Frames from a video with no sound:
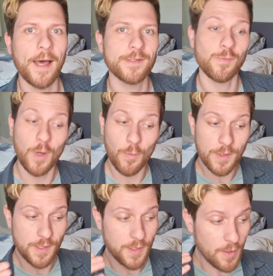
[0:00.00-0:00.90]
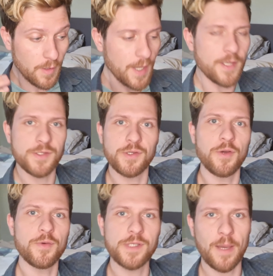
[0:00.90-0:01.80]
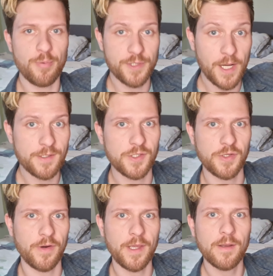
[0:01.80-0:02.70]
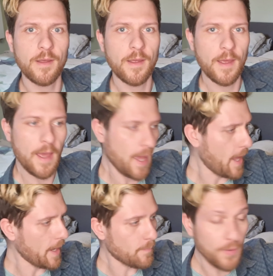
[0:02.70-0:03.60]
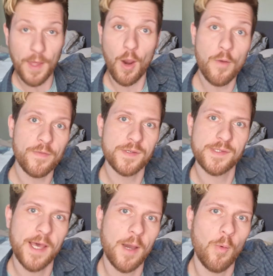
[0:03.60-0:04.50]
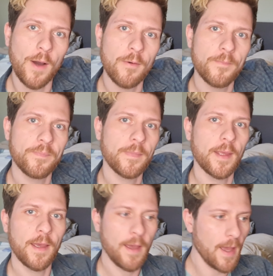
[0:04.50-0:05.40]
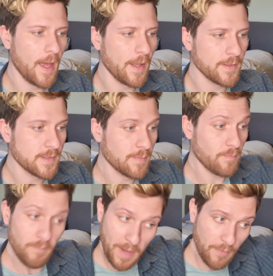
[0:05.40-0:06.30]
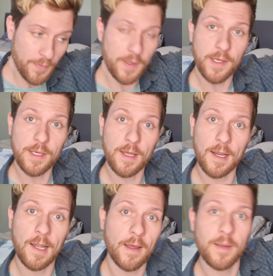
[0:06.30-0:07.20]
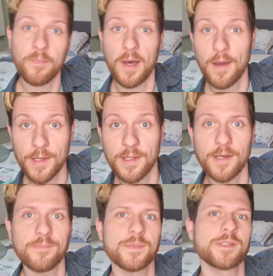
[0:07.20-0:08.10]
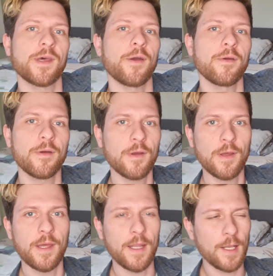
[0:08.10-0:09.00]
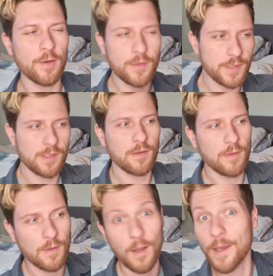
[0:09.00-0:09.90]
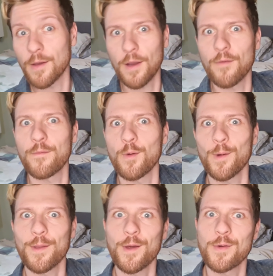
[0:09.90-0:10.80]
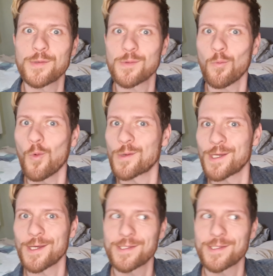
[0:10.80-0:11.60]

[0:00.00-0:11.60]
So what I wanted to do is use a projector screen and put that over the stairwell and mount the light behind it, so it looks like you're going through one of those water